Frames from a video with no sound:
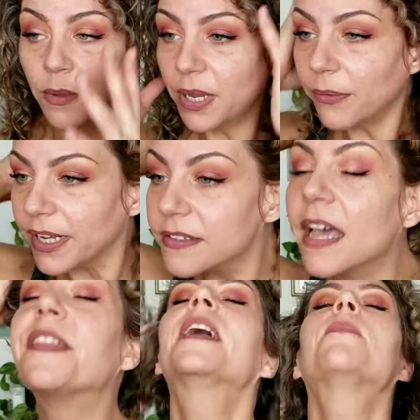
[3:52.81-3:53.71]
But anyways,
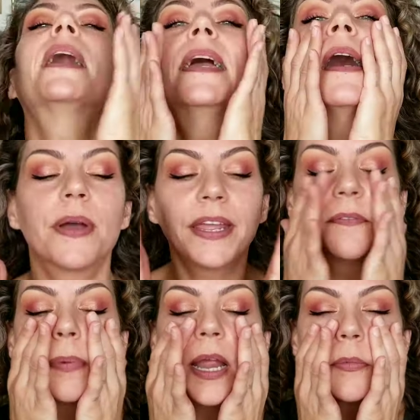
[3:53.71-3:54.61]
I think my, uh,
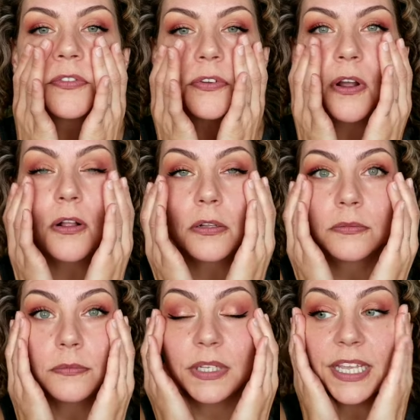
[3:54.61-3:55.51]
my primers are
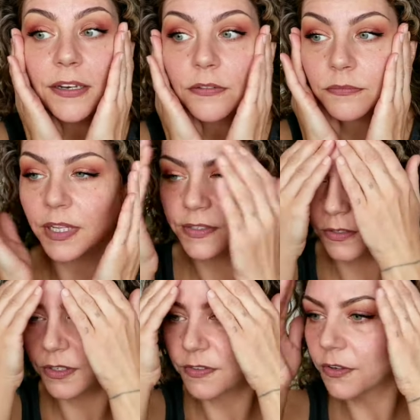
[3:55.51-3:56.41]
all in as
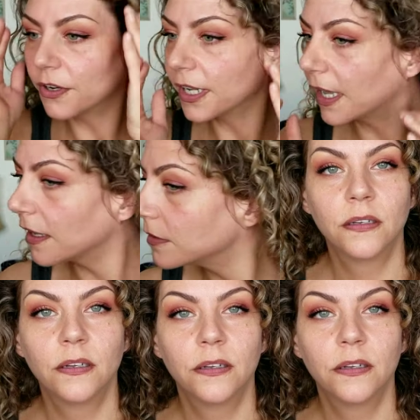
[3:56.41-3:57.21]
good as they're gonna get.